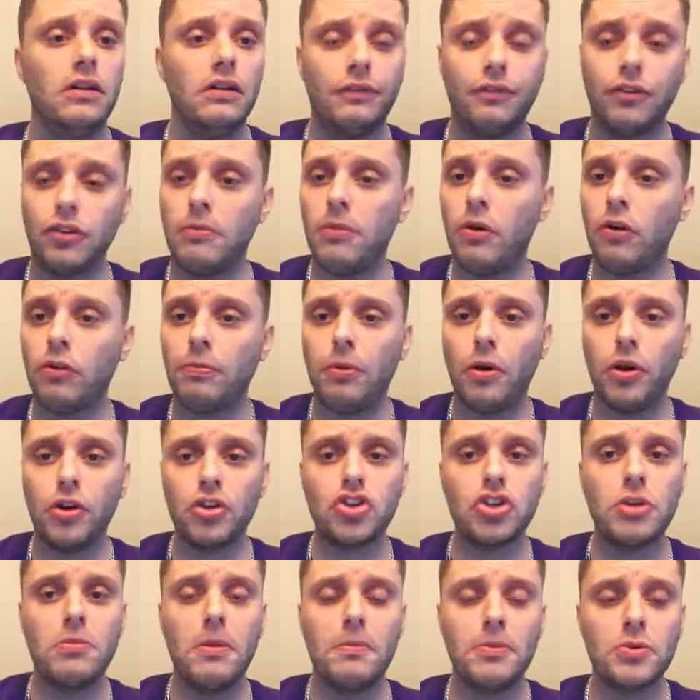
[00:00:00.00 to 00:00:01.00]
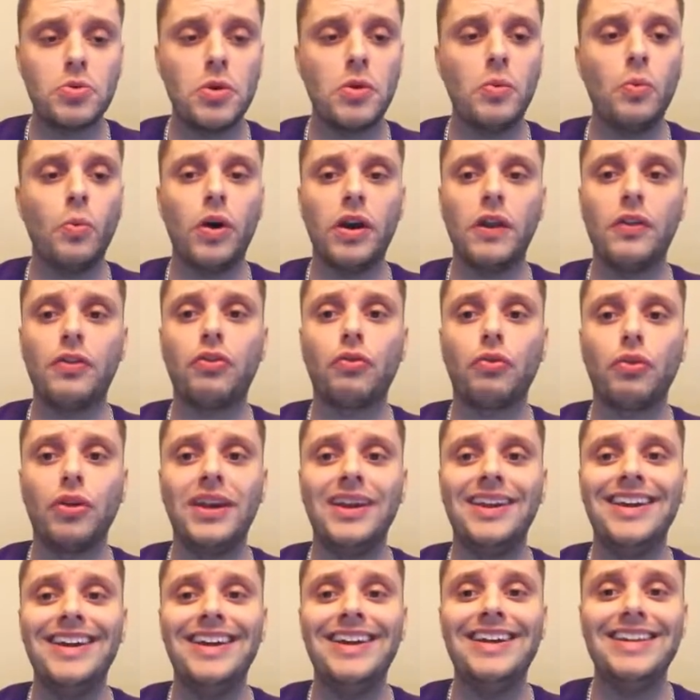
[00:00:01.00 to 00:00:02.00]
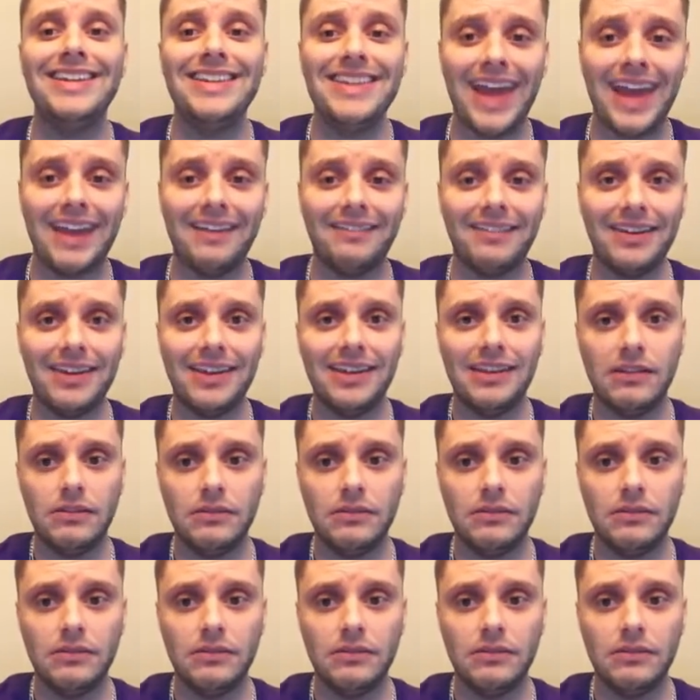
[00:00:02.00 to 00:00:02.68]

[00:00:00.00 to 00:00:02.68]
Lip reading: For the most part, it should be between 1 and 3 daily.